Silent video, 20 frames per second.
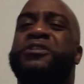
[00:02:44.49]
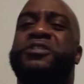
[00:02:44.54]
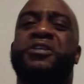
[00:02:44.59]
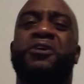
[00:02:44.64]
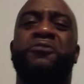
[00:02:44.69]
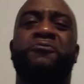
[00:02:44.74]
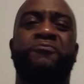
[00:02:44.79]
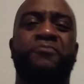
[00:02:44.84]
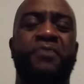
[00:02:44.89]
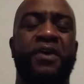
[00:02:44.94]

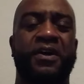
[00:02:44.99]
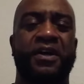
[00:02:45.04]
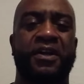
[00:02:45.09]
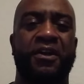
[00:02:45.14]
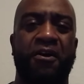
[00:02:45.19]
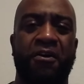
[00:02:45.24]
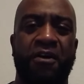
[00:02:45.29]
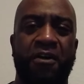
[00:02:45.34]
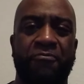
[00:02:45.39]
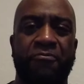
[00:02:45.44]
so fucking
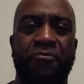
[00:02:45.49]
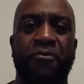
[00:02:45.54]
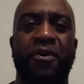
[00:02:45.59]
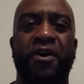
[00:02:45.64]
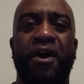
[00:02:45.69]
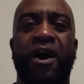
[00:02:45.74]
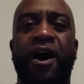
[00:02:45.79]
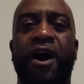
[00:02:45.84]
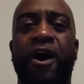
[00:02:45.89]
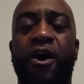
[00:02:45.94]
hard
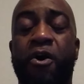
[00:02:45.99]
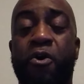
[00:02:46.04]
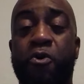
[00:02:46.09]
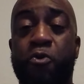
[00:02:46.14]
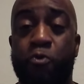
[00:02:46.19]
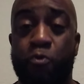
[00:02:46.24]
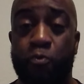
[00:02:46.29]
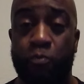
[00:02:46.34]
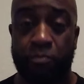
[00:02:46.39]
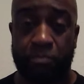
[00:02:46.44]
for a
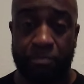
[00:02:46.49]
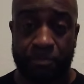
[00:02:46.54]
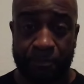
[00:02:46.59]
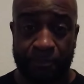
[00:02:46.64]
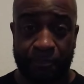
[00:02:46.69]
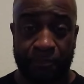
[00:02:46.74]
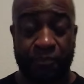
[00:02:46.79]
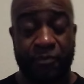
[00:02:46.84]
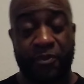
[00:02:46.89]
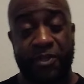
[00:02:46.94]
home.
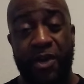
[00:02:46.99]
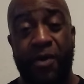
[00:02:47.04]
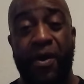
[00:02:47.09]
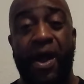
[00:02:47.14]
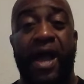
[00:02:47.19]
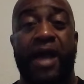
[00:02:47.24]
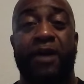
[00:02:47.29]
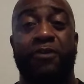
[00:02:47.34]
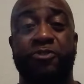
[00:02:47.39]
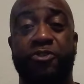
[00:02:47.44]
Your
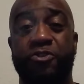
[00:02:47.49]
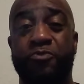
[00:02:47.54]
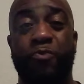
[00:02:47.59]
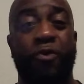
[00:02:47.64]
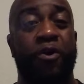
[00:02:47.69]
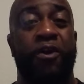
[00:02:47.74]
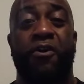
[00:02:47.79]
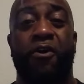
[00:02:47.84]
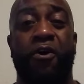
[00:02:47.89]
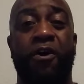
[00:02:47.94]
house, you
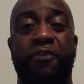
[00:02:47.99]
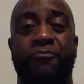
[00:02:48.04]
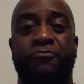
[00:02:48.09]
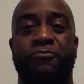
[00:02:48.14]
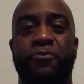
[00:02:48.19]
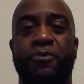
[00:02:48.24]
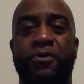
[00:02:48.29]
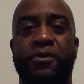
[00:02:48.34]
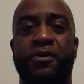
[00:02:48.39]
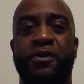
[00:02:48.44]
work hard
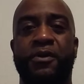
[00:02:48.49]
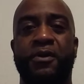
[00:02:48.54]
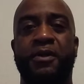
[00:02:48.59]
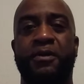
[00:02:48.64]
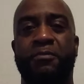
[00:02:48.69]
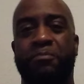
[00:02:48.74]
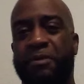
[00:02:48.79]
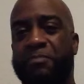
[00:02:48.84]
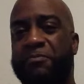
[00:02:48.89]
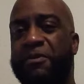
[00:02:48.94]
for it,
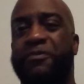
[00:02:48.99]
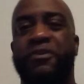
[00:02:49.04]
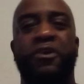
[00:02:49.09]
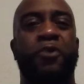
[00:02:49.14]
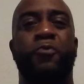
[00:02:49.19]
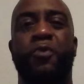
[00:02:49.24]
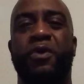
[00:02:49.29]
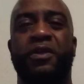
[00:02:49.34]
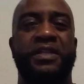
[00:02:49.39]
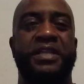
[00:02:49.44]
but motherfucker
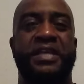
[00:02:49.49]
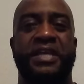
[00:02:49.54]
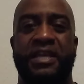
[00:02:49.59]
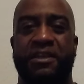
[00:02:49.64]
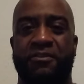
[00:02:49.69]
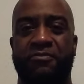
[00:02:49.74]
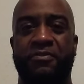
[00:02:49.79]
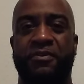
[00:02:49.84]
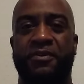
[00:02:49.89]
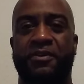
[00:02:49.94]
don't want to
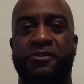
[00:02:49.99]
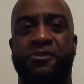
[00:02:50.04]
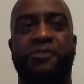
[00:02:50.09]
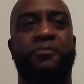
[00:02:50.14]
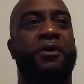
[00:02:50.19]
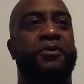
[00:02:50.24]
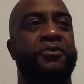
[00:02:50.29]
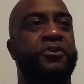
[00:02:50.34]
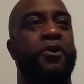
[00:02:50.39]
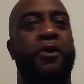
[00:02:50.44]
leave.
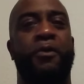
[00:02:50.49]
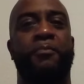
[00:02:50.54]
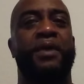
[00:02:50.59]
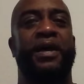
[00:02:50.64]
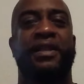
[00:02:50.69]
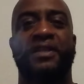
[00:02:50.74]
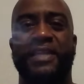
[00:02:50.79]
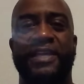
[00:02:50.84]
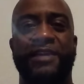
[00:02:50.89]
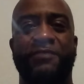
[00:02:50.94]
Tomorrow, no, I'm
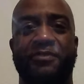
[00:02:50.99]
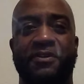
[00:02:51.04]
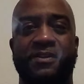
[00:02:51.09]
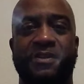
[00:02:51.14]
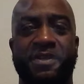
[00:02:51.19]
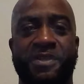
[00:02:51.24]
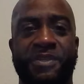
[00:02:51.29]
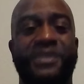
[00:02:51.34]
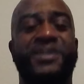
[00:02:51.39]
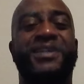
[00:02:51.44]
not leaving.
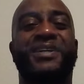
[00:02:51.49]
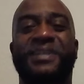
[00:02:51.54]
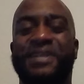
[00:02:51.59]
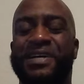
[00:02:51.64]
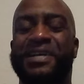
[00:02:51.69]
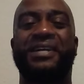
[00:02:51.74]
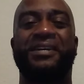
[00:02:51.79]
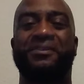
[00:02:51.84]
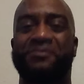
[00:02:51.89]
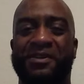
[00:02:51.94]

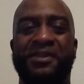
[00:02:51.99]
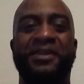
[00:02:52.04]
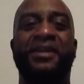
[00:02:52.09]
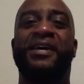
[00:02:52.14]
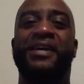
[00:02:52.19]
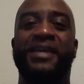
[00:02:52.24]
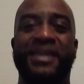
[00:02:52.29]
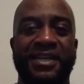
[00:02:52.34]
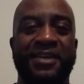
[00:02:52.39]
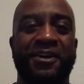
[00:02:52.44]

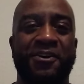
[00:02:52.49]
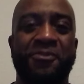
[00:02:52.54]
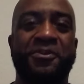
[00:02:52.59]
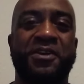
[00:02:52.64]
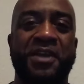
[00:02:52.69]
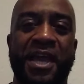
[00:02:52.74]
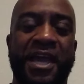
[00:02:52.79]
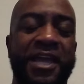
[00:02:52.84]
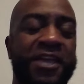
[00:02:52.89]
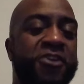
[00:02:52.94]

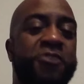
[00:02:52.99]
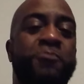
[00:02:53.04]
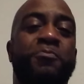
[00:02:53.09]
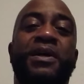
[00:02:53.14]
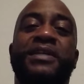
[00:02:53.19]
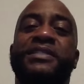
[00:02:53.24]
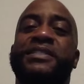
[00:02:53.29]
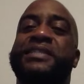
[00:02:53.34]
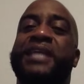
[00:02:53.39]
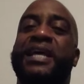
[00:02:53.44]
Okay, you
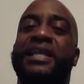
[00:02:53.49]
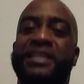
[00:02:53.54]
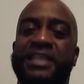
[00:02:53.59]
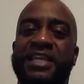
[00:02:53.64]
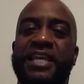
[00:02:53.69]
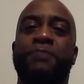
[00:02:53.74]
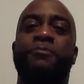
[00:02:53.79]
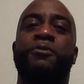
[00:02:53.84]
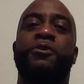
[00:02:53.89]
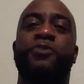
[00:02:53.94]
must not
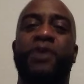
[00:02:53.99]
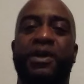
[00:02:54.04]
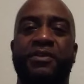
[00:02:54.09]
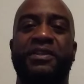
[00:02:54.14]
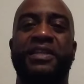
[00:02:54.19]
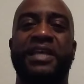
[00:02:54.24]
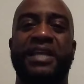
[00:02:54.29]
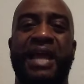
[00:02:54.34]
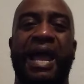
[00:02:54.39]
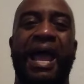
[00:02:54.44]
leave. We're going to
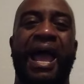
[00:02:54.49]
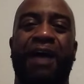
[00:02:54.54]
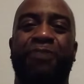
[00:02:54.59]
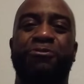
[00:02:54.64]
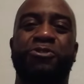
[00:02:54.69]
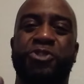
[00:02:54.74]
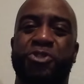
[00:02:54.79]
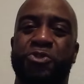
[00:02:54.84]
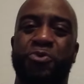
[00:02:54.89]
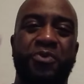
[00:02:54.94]
leave that
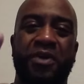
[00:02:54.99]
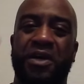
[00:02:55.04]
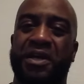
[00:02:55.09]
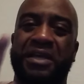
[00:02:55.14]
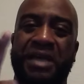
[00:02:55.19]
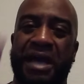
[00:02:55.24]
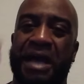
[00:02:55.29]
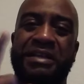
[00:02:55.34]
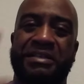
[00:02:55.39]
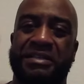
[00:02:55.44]
house sooner,
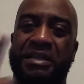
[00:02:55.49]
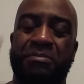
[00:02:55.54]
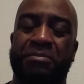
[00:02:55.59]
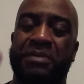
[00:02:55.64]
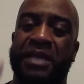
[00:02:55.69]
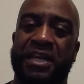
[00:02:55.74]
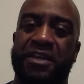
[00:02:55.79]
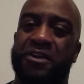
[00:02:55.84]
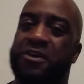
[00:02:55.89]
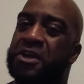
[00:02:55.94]
goddamn
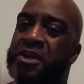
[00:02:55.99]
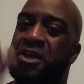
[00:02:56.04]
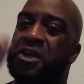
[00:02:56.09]
later.